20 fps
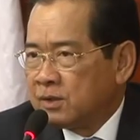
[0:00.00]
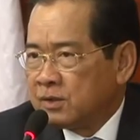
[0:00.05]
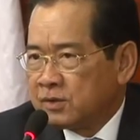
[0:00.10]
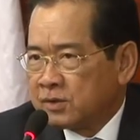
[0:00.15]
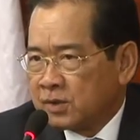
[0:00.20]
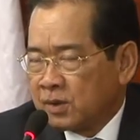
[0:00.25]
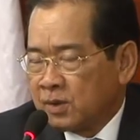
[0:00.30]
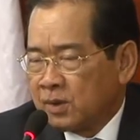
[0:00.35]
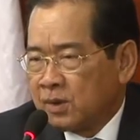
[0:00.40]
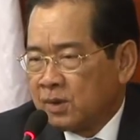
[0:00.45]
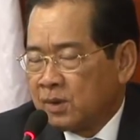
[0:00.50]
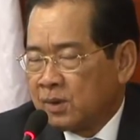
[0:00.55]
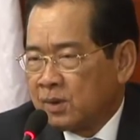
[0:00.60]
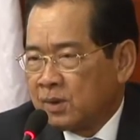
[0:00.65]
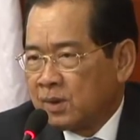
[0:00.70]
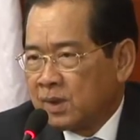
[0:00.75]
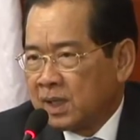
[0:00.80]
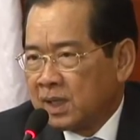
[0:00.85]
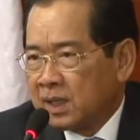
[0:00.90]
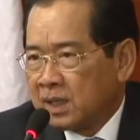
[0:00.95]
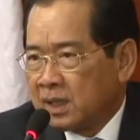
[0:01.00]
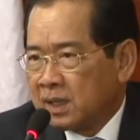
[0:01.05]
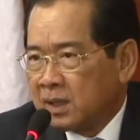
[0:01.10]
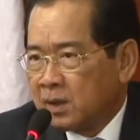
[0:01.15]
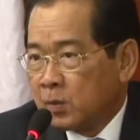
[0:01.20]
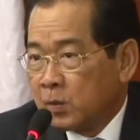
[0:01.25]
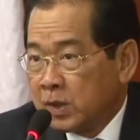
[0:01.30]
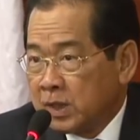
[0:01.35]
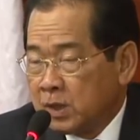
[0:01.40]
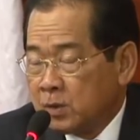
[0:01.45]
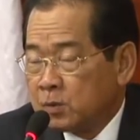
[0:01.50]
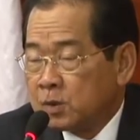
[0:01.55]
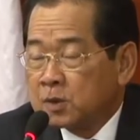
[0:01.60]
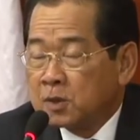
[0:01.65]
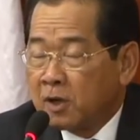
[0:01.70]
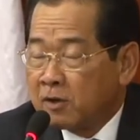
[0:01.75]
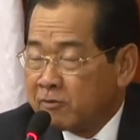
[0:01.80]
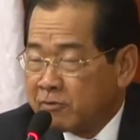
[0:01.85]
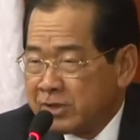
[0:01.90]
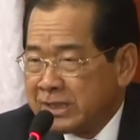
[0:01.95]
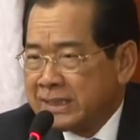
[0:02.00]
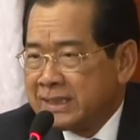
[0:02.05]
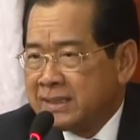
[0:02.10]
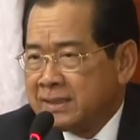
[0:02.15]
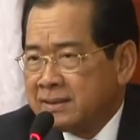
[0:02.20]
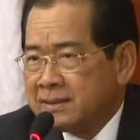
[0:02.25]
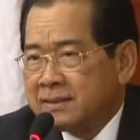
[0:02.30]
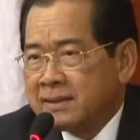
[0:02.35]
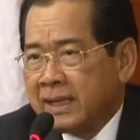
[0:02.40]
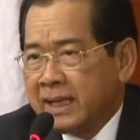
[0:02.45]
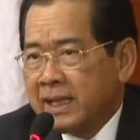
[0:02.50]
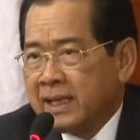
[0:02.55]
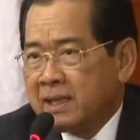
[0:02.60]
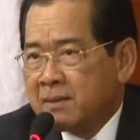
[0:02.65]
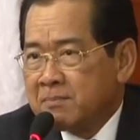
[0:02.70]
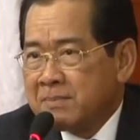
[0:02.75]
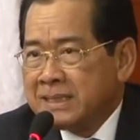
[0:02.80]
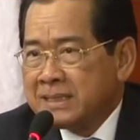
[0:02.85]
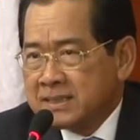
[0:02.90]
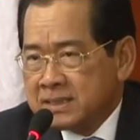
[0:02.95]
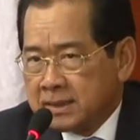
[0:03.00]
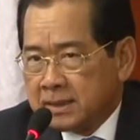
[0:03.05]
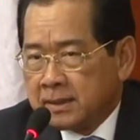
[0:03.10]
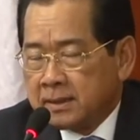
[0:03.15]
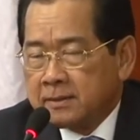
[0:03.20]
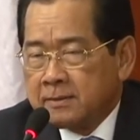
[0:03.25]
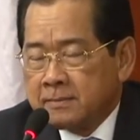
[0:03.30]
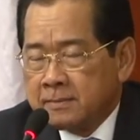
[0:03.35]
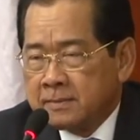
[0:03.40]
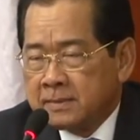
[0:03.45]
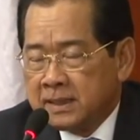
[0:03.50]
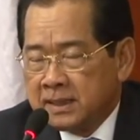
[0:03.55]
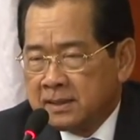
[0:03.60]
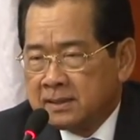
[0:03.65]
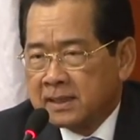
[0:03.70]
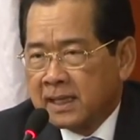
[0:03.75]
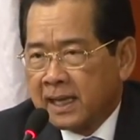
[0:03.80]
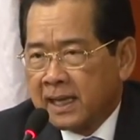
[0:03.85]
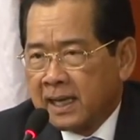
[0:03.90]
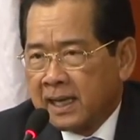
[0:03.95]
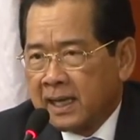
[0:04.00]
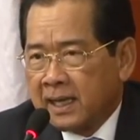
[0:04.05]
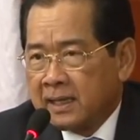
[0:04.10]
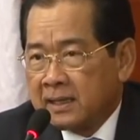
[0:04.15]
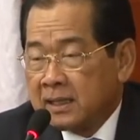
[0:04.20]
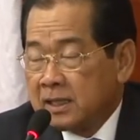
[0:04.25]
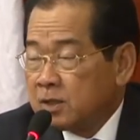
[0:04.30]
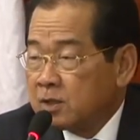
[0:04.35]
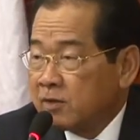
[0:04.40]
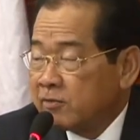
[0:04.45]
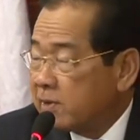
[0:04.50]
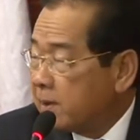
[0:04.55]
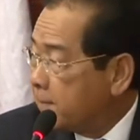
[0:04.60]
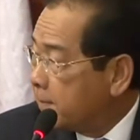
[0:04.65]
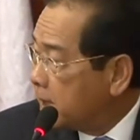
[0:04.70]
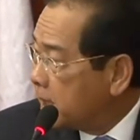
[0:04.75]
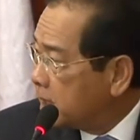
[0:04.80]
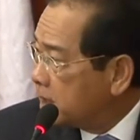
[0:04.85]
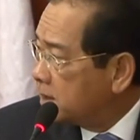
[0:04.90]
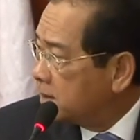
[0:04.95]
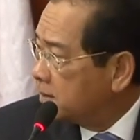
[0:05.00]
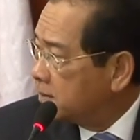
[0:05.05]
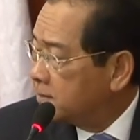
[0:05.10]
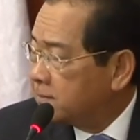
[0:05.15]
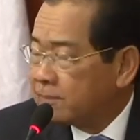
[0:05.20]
So we will convene a meeting in Thailand in November.